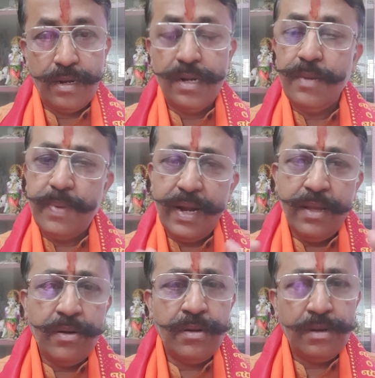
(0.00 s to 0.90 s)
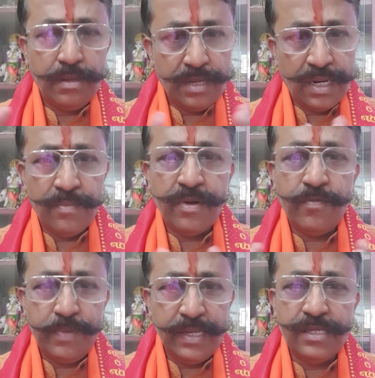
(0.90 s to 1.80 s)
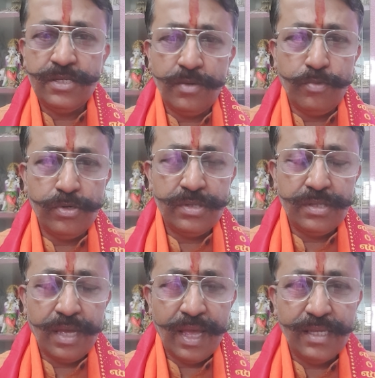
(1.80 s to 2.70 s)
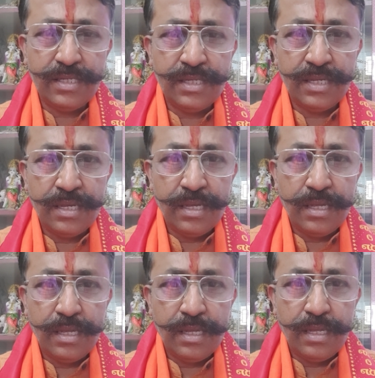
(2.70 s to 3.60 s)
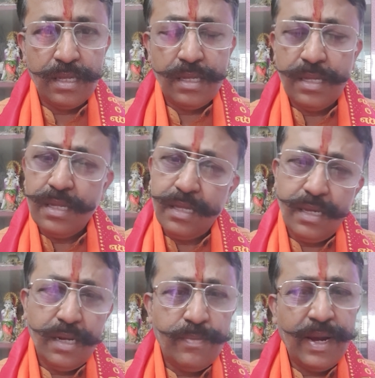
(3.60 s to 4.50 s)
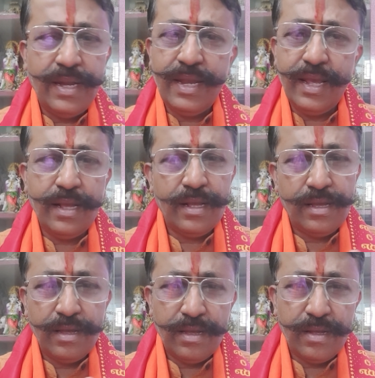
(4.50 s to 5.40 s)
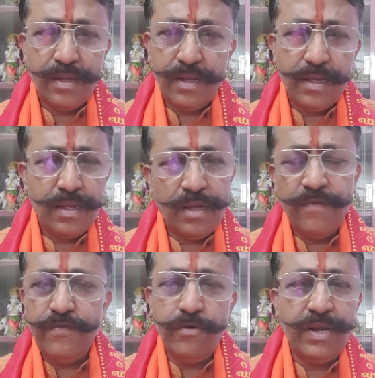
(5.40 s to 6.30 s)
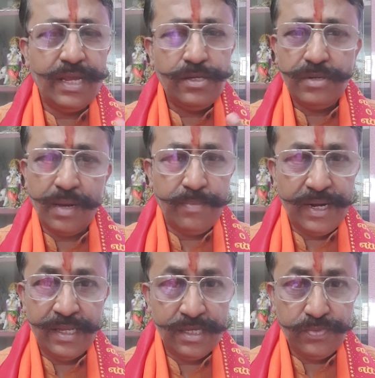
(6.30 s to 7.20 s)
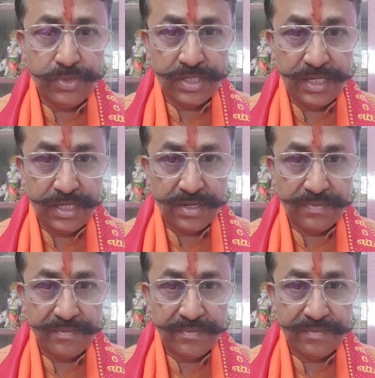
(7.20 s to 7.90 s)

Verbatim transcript: Depending on the number of pages your book has, it might take a few days to complete this procedure.